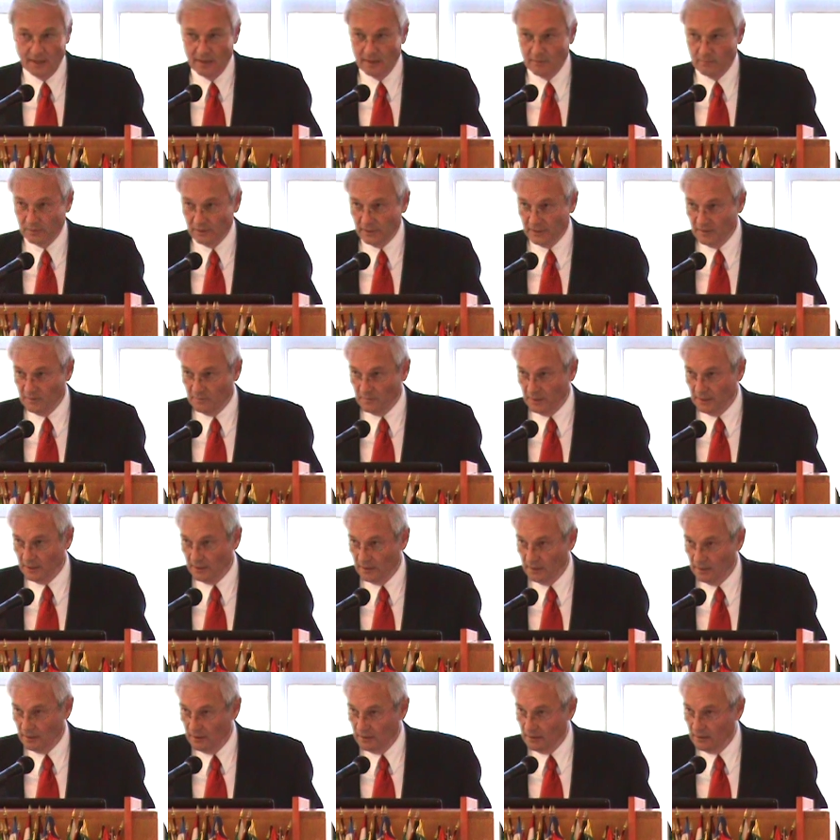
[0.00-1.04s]
And believe
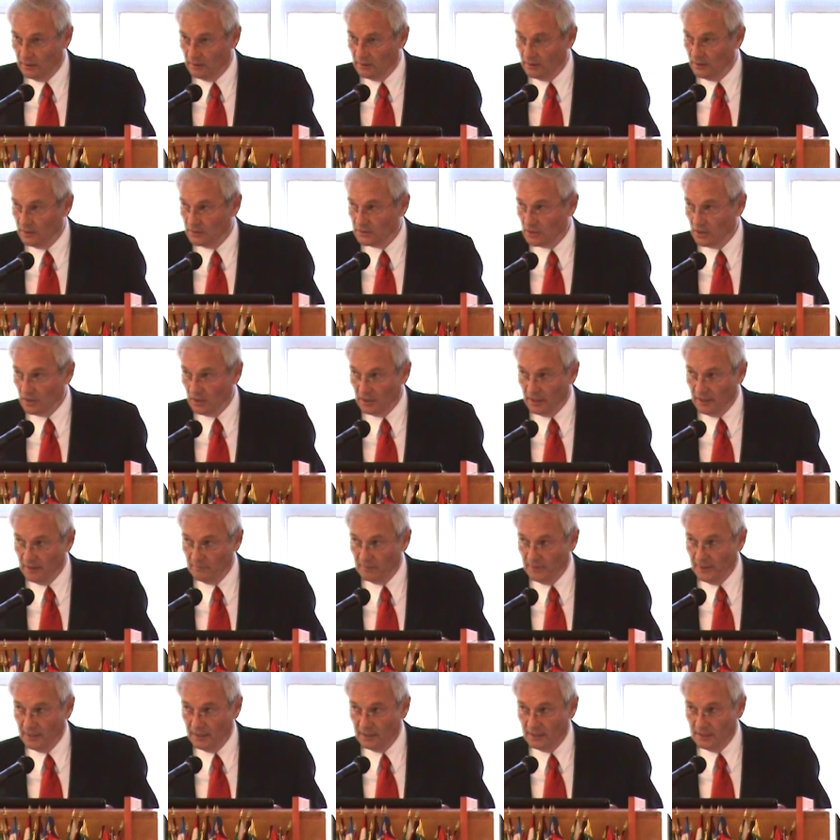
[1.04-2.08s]
me, these all
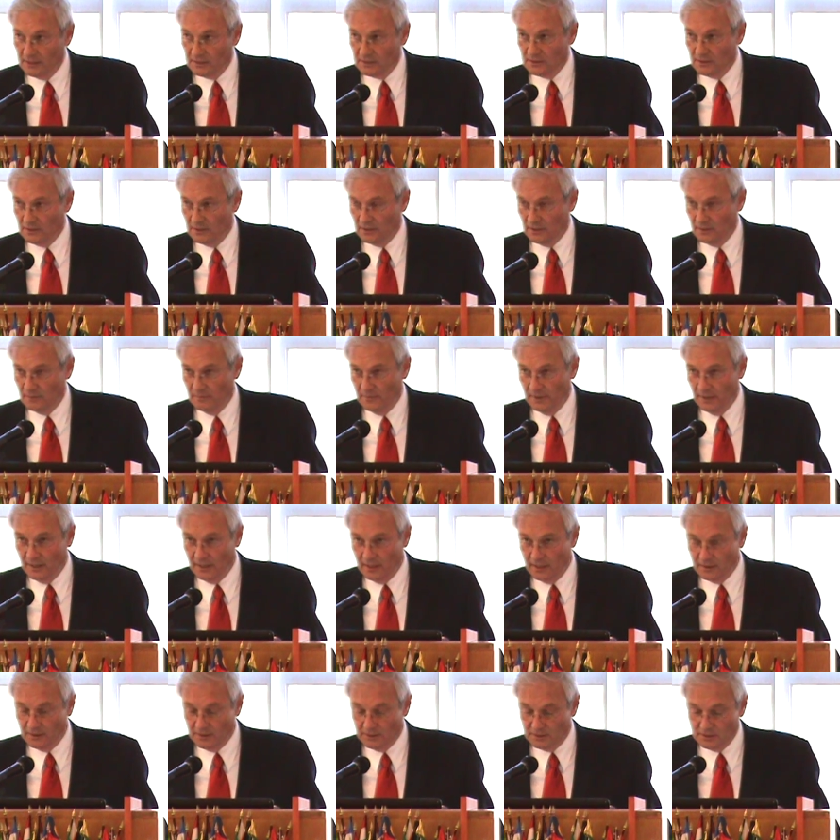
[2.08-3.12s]
have bayonets on them,
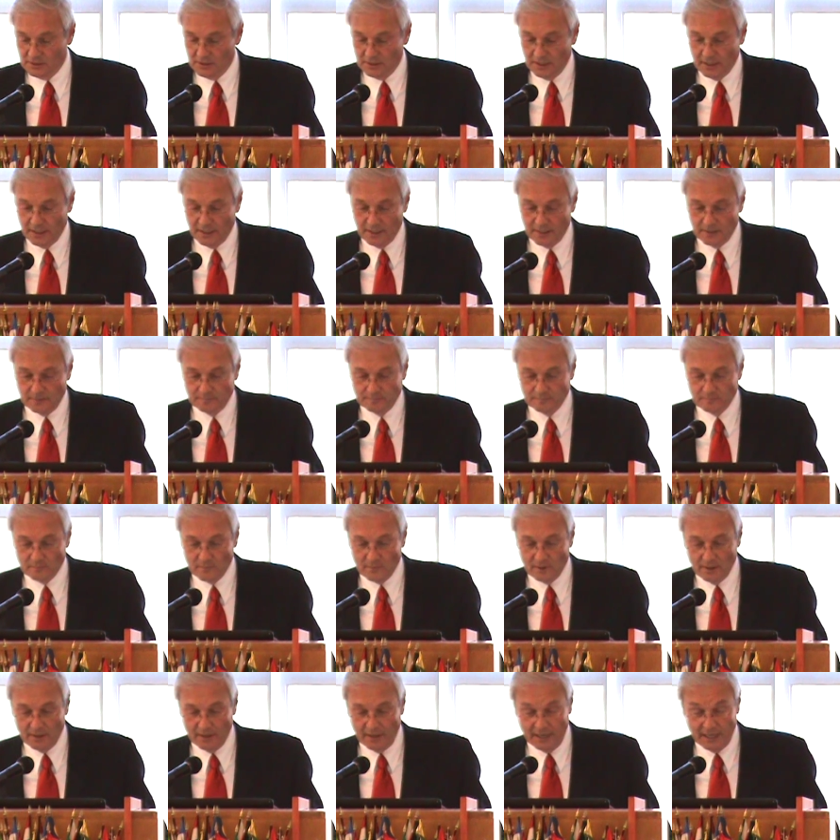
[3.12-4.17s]
and this is a,
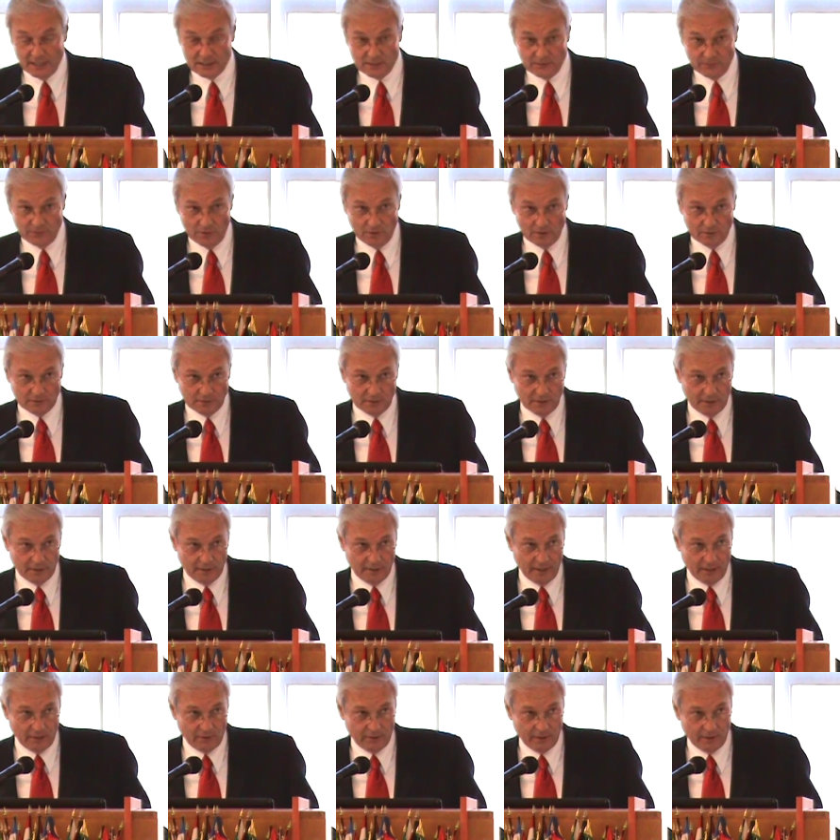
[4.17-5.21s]
uh, an asphalt uh,
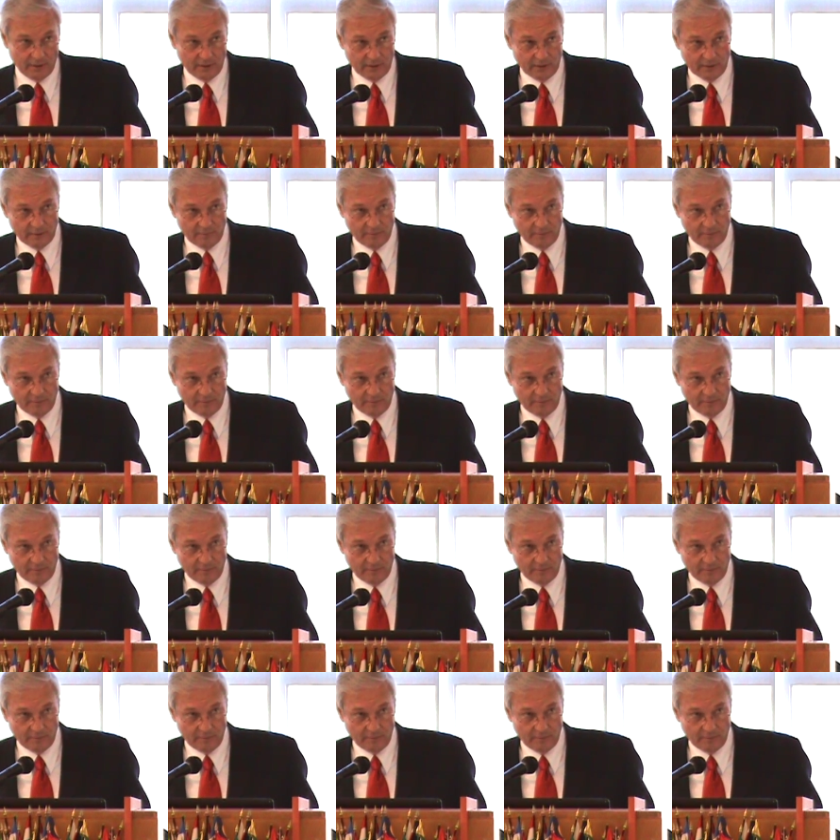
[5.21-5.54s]
area that